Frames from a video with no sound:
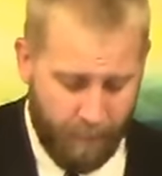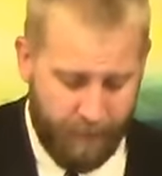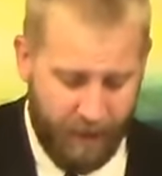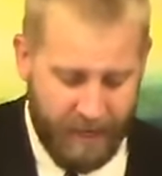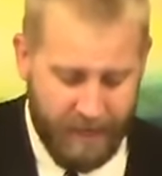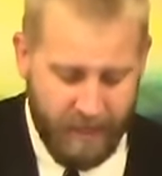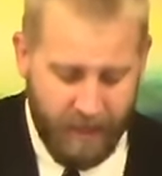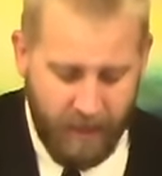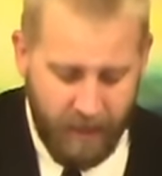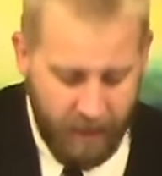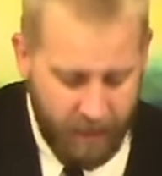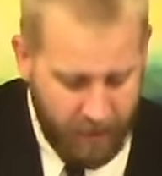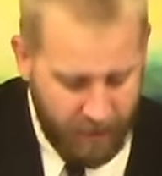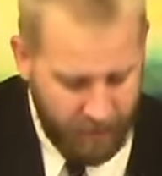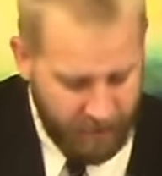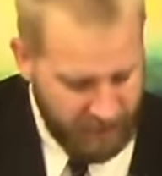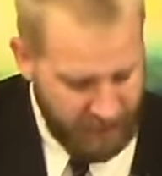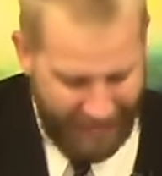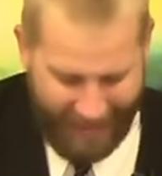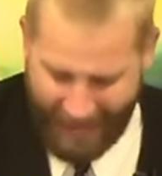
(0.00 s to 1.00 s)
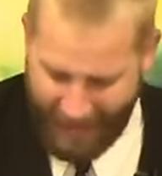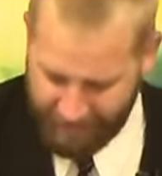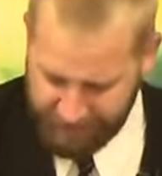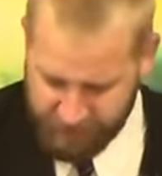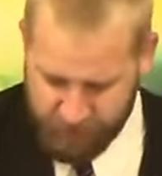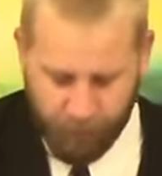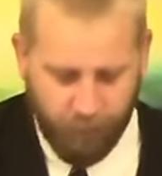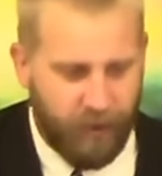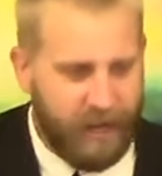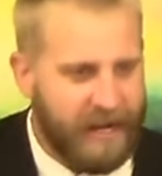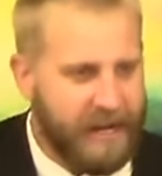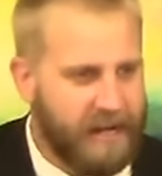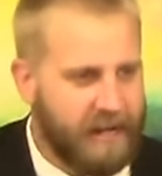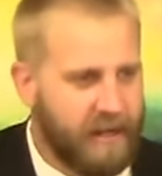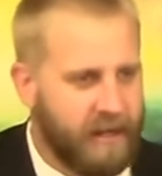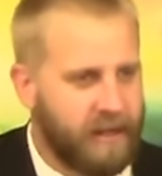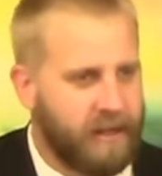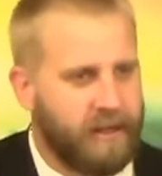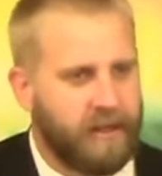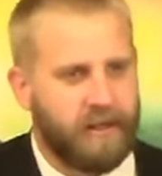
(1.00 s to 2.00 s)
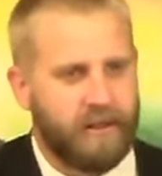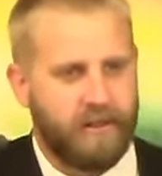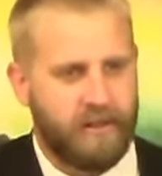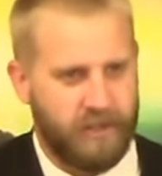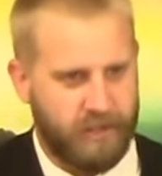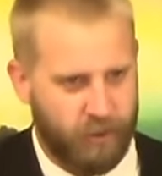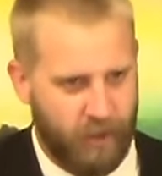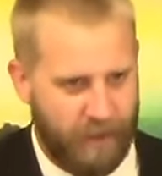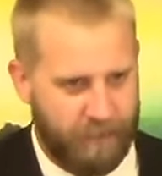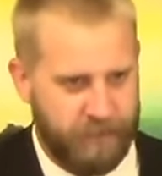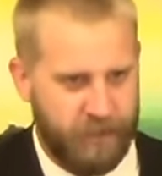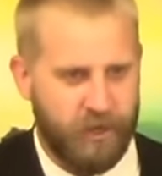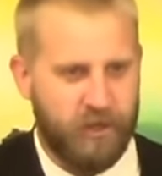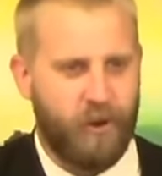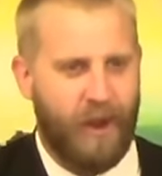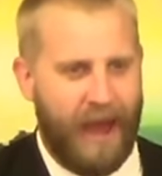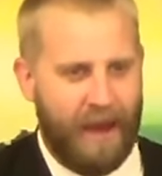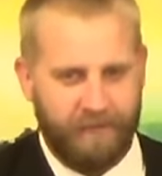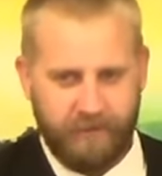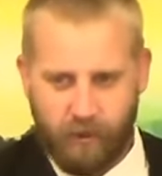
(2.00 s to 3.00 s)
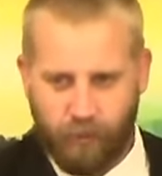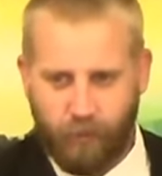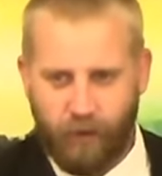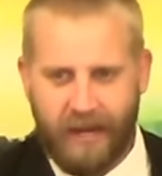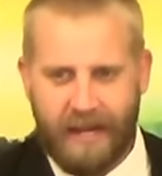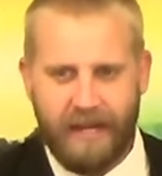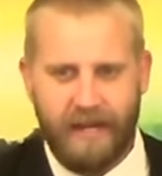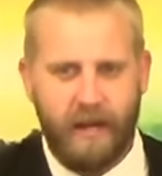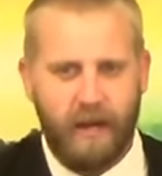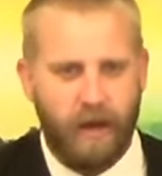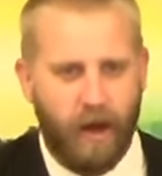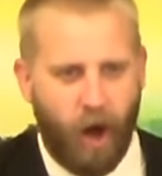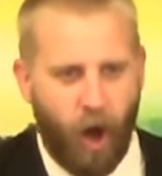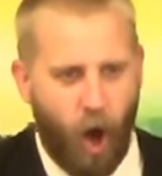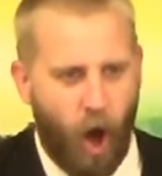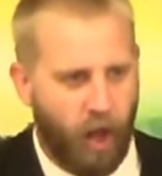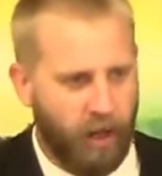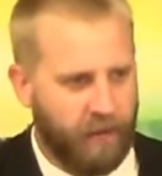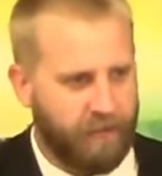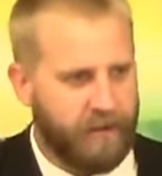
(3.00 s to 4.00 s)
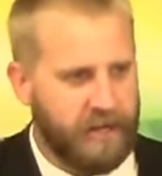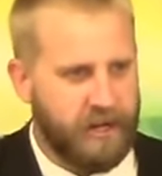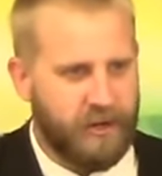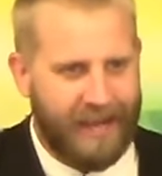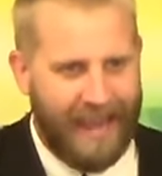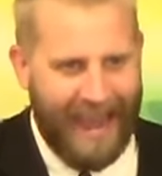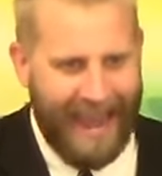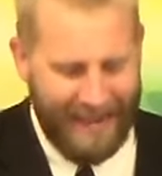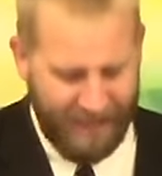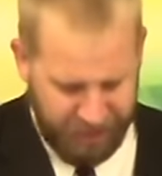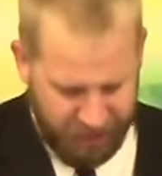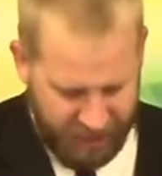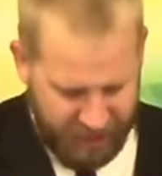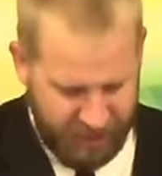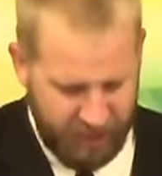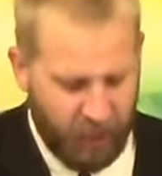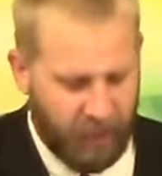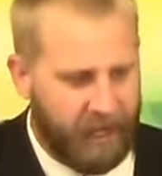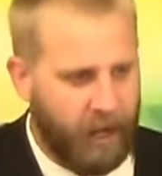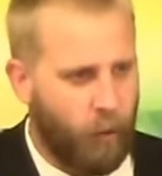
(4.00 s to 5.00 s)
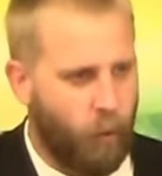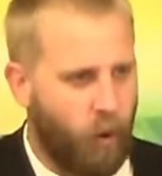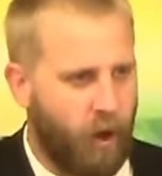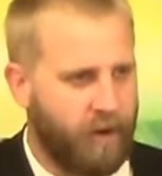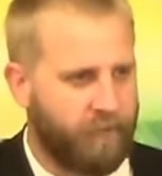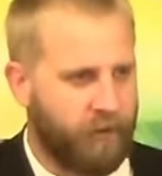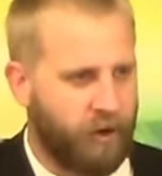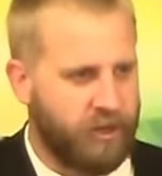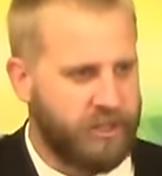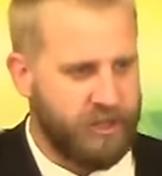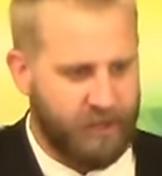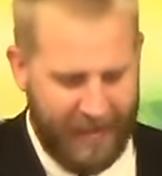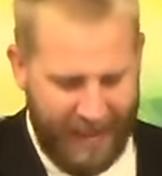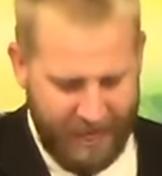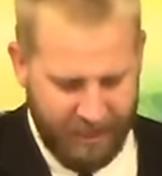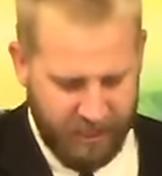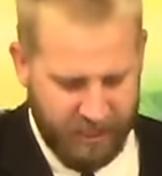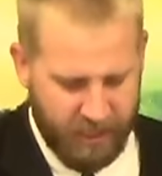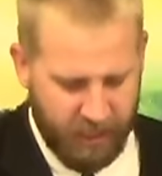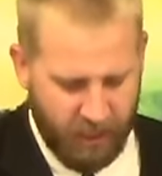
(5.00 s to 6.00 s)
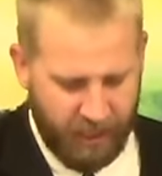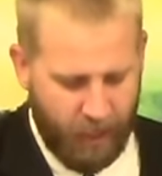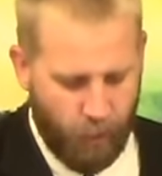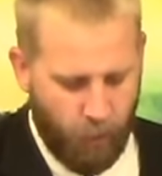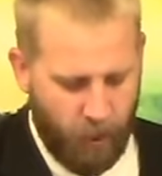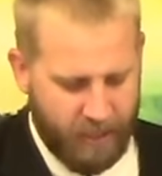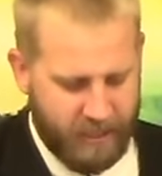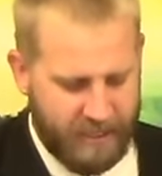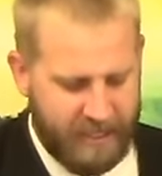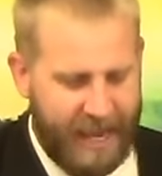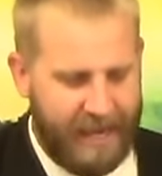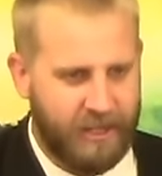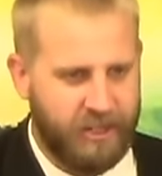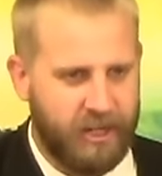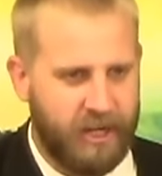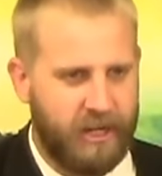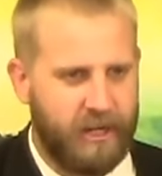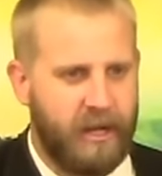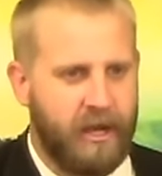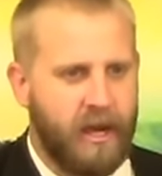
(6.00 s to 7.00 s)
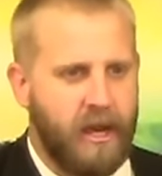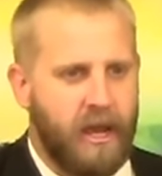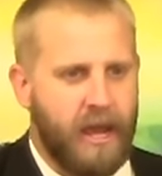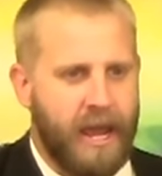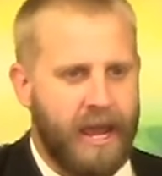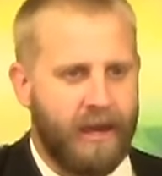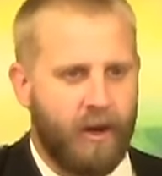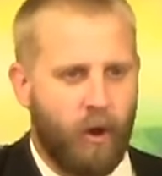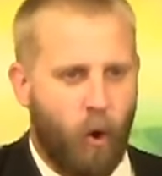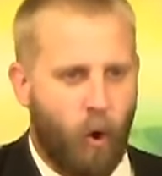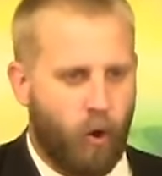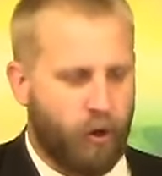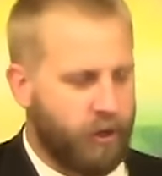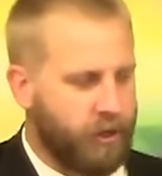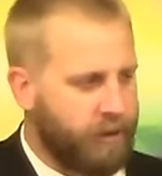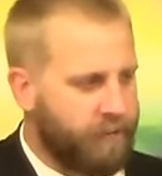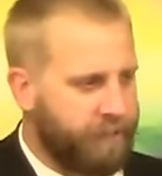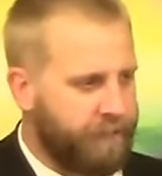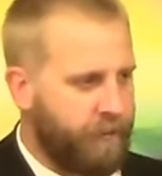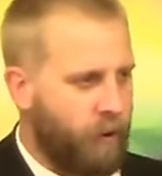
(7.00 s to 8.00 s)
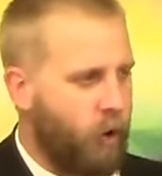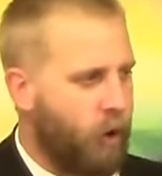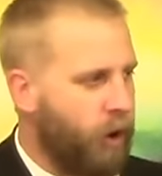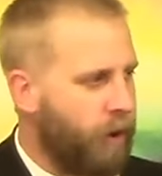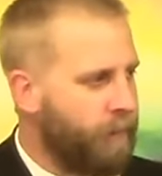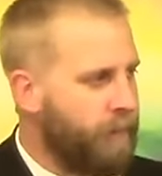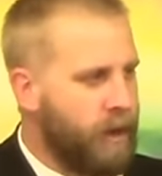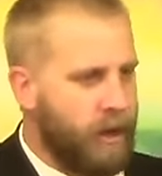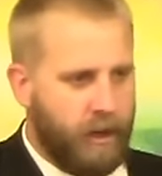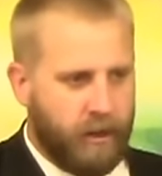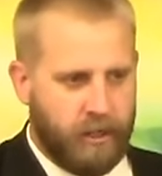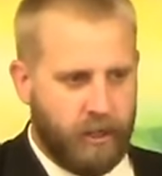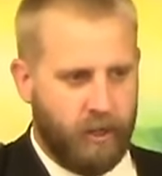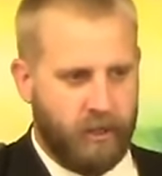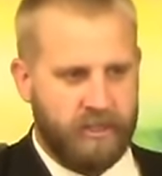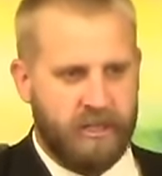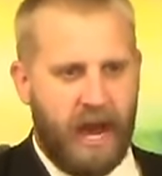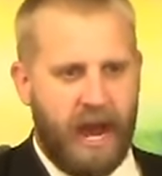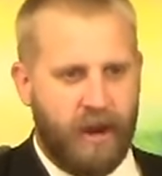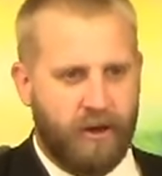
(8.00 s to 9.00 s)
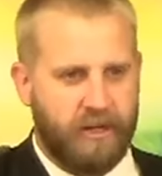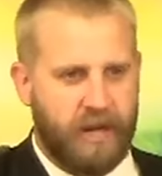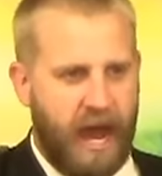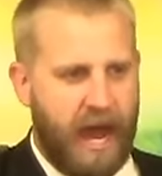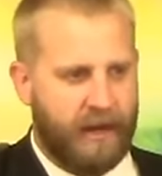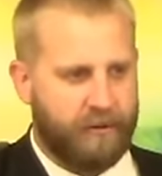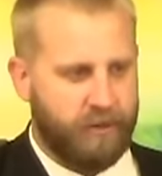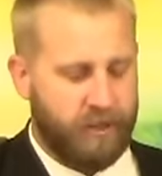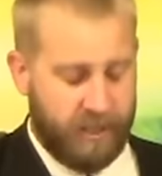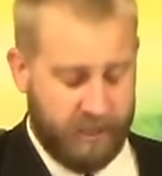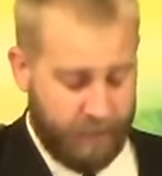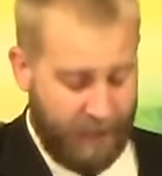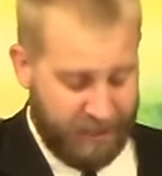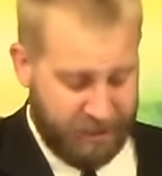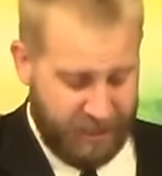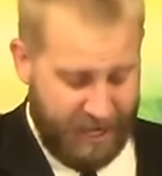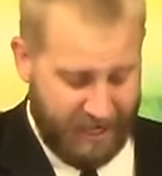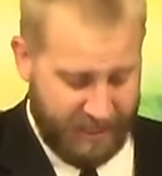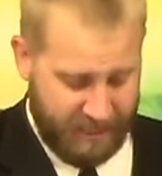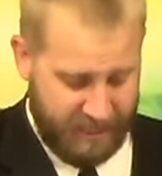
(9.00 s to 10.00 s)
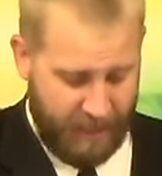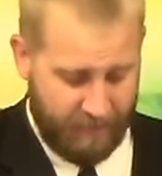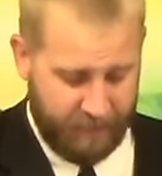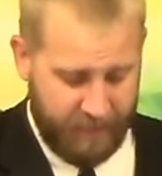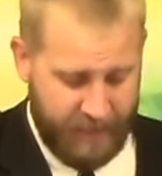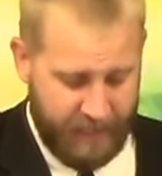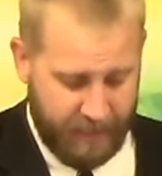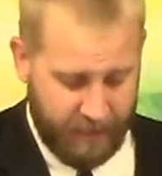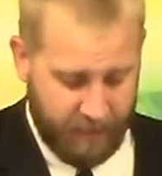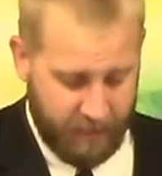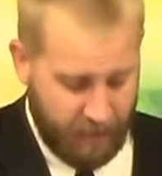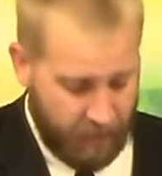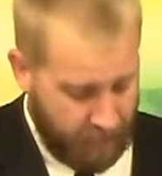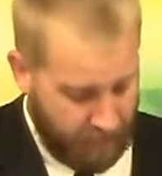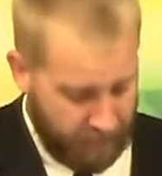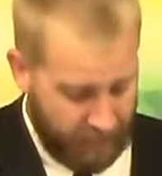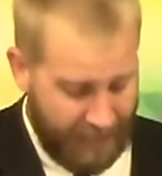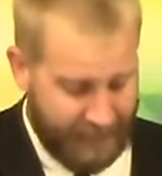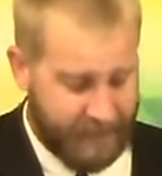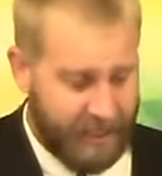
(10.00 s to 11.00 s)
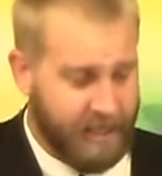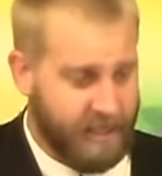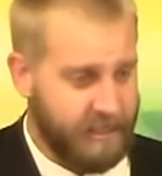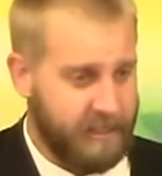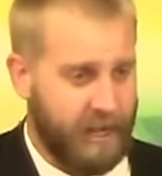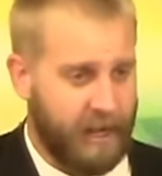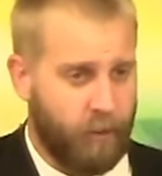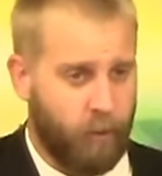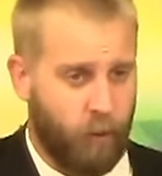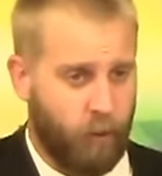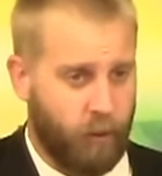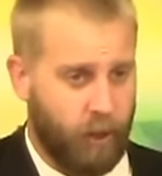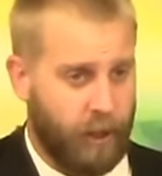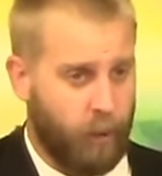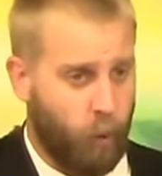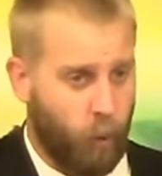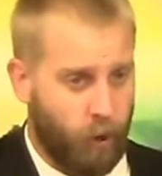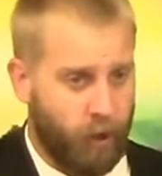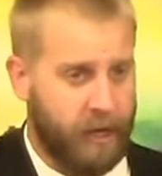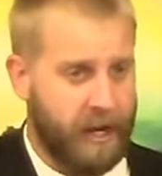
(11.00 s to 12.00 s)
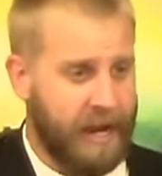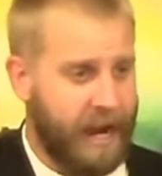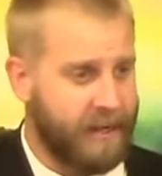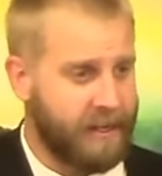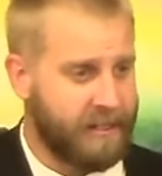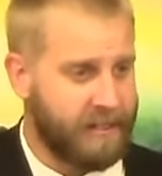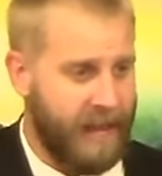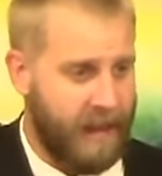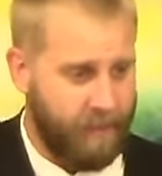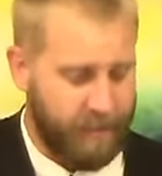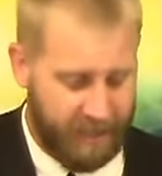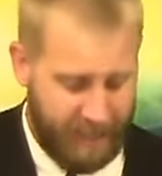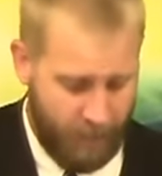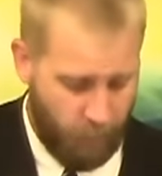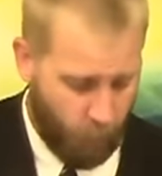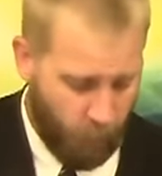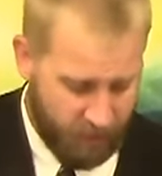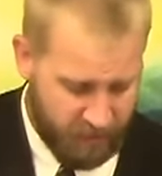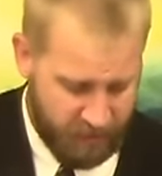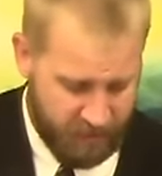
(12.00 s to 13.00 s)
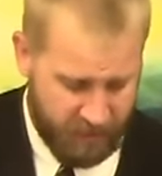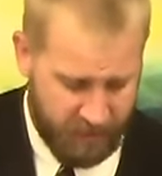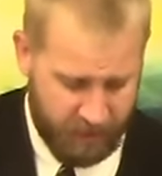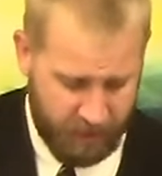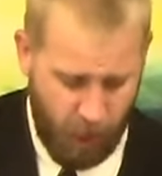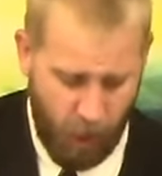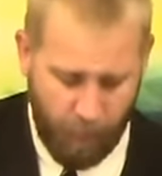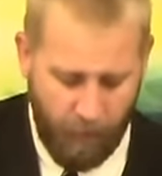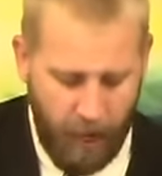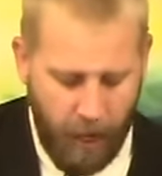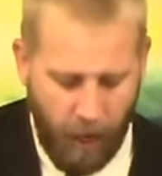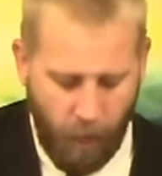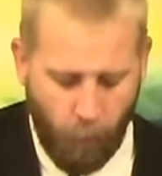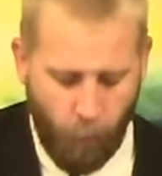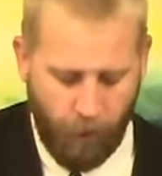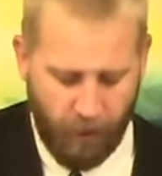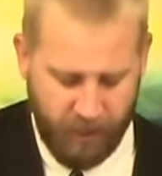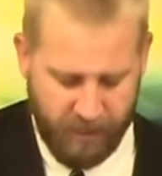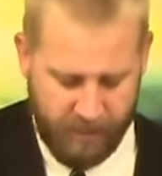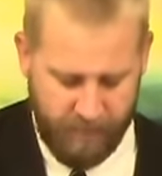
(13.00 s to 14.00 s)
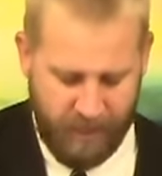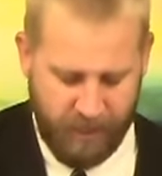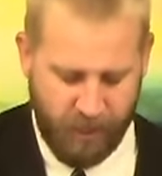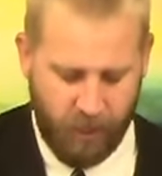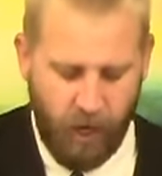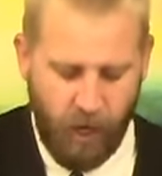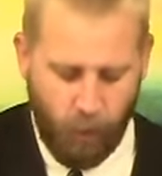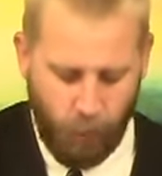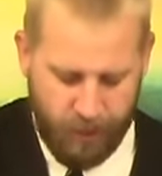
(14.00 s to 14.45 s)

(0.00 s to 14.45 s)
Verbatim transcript: But you have to read the Scripture. You have to read all of it. You can't just look at one verse, you can't just look at one section in order to form your entire doctrine, especially on something like this, like we're like working on the Sabbath day. What's the scope? Where does it measure?